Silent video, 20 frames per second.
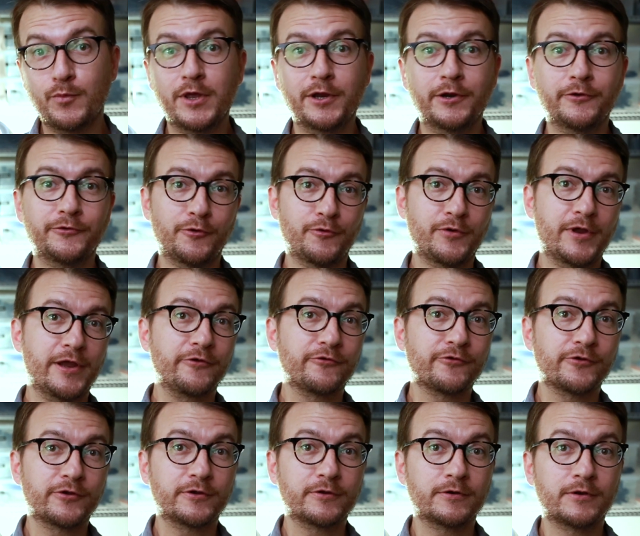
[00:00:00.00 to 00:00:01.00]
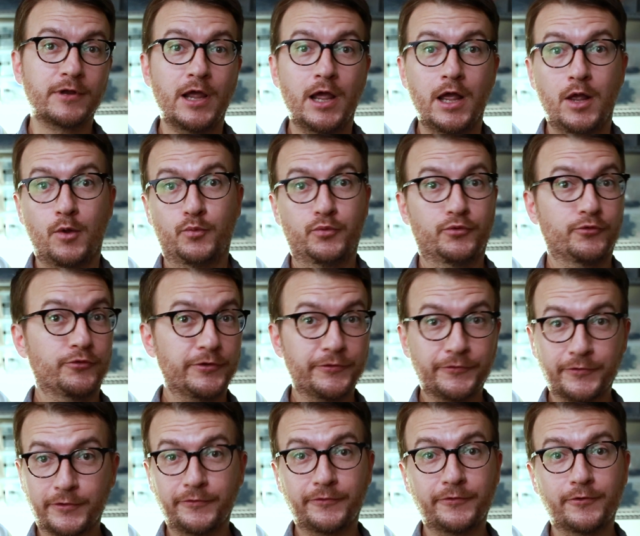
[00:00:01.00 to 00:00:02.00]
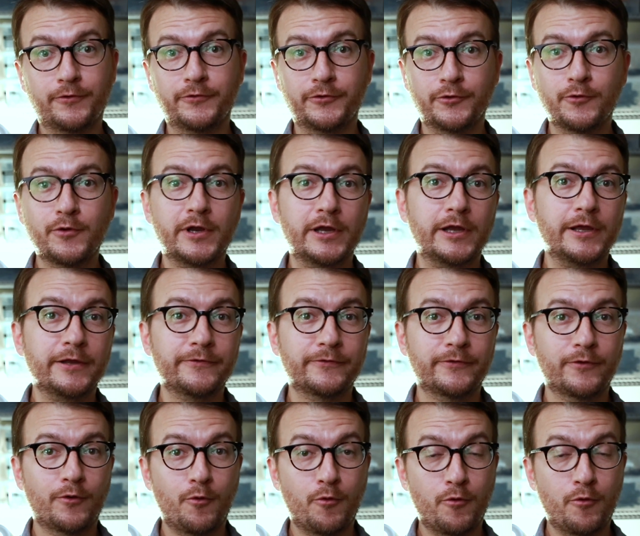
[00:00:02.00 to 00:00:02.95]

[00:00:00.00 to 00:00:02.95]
made a donation, please consider doing it.